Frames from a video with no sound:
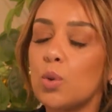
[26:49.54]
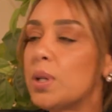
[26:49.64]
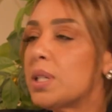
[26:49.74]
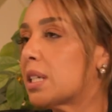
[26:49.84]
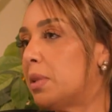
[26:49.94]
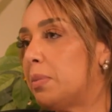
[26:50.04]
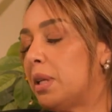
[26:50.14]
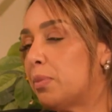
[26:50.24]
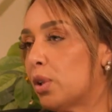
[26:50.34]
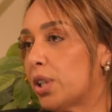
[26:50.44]
There's always going to be
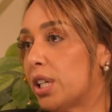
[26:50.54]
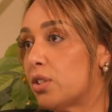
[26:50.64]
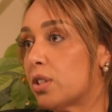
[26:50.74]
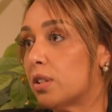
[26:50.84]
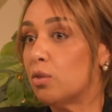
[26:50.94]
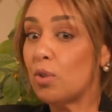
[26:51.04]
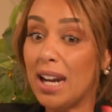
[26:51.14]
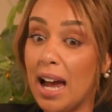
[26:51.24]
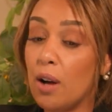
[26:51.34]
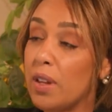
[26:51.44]
people looking to
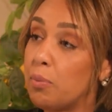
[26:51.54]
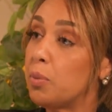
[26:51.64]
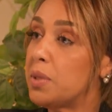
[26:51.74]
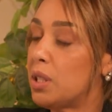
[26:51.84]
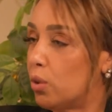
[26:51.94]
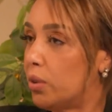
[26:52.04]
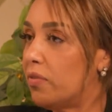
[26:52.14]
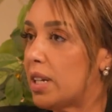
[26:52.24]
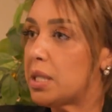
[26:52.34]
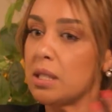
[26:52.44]
rent out their property, or
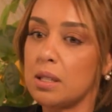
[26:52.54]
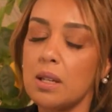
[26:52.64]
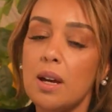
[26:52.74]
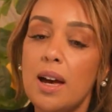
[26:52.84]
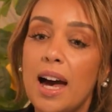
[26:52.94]
investors.